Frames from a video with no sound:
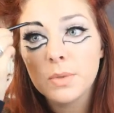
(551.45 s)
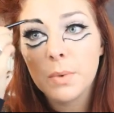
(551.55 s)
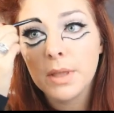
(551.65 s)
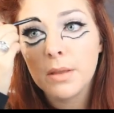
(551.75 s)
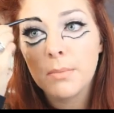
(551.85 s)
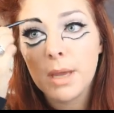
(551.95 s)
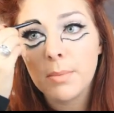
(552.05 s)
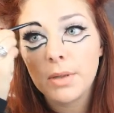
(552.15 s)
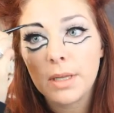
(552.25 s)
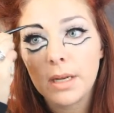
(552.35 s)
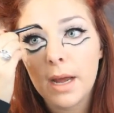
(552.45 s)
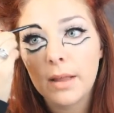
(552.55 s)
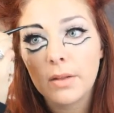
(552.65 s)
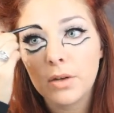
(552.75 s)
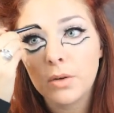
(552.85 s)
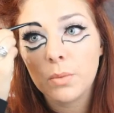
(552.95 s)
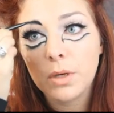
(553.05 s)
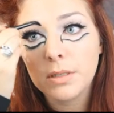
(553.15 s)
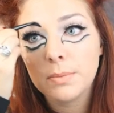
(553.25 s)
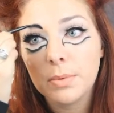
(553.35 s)
with the Maybelline eyeliner
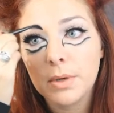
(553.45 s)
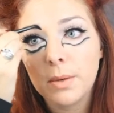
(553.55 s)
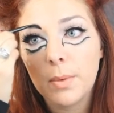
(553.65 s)
works pretty